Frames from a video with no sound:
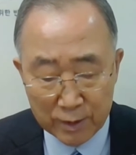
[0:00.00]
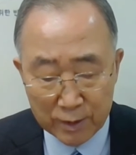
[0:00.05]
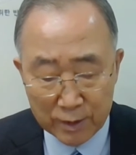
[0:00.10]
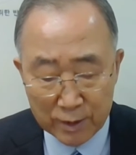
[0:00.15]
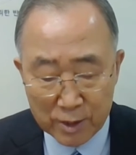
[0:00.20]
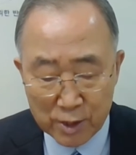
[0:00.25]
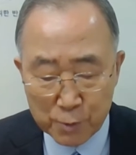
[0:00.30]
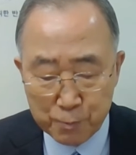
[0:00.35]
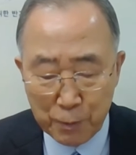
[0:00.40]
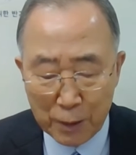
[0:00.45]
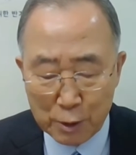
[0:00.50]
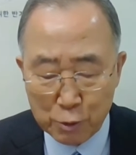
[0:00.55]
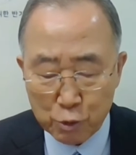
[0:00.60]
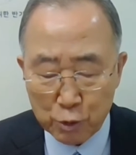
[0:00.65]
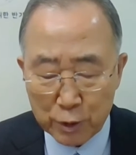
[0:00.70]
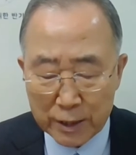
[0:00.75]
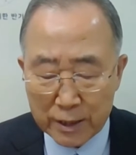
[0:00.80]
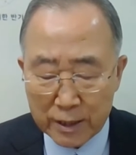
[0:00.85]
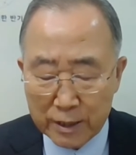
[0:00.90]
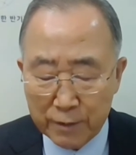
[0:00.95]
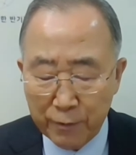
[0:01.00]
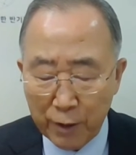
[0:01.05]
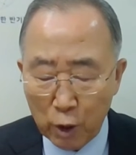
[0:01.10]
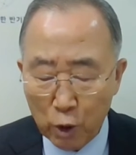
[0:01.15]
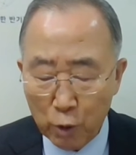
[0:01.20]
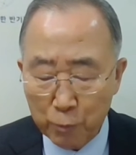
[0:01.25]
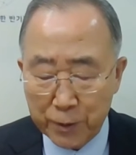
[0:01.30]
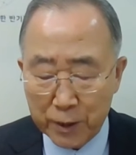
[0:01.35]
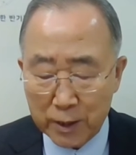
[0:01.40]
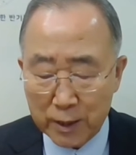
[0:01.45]
Especially in
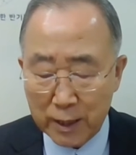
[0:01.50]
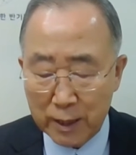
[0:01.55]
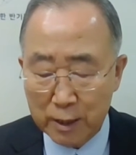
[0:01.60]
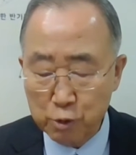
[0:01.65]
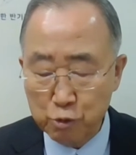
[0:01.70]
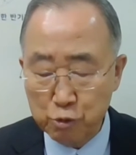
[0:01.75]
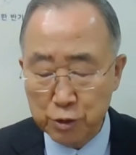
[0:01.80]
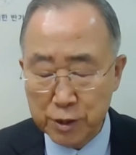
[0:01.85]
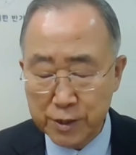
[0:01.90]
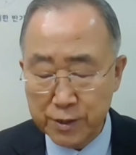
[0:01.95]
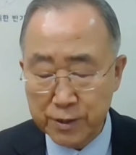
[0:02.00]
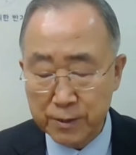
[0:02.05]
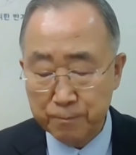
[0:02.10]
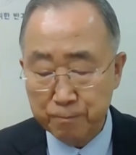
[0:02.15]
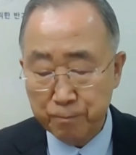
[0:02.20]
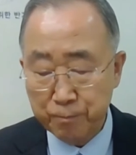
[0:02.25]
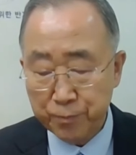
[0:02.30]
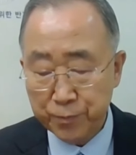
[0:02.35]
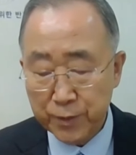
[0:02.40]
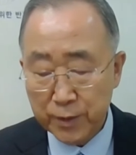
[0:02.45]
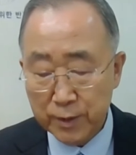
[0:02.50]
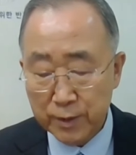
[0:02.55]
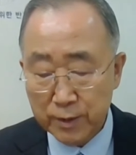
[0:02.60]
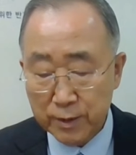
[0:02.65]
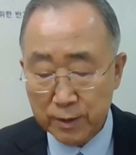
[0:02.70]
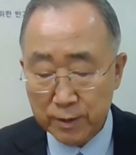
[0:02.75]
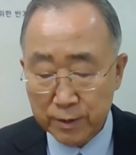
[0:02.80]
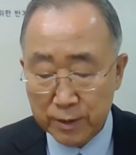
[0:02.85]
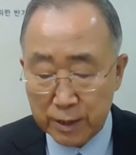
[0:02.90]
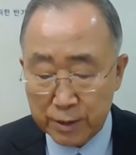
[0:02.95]
developing countries,
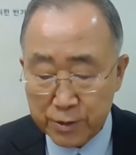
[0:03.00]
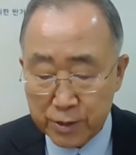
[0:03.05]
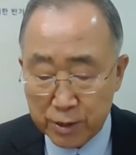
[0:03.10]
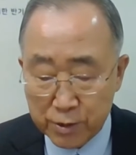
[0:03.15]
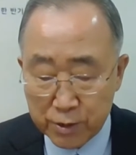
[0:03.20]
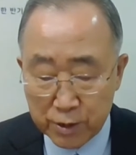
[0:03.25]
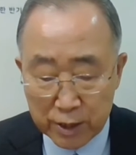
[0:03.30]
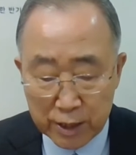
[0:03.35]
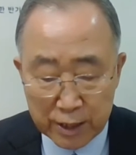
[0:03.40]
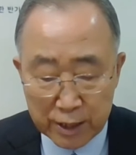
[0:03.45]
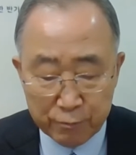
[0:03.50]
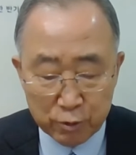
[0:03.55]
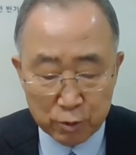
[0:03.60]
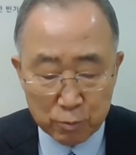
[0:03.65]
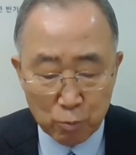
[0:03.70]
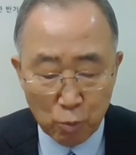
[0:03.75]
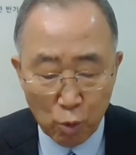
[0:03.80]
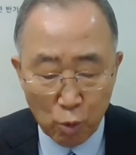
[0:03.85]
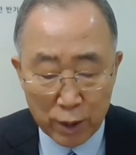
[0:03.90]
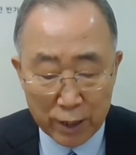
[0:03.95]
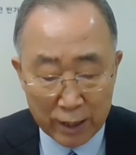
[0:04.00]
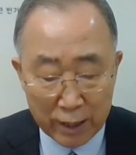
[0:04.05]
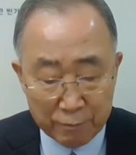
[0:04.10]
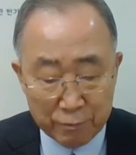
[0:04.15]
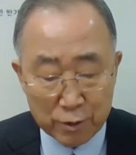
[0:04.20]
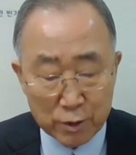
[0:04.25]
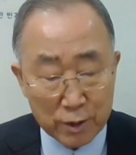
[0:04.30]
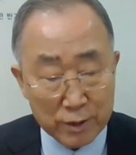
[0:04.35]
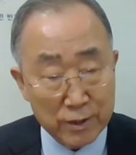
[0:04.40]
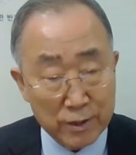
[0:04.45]
this is even more
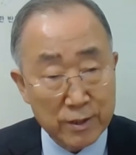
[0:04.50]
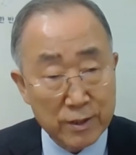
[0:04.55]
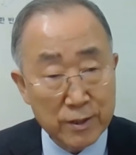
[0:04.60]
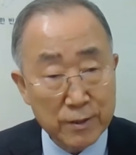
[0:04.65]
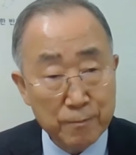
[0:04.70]
evident.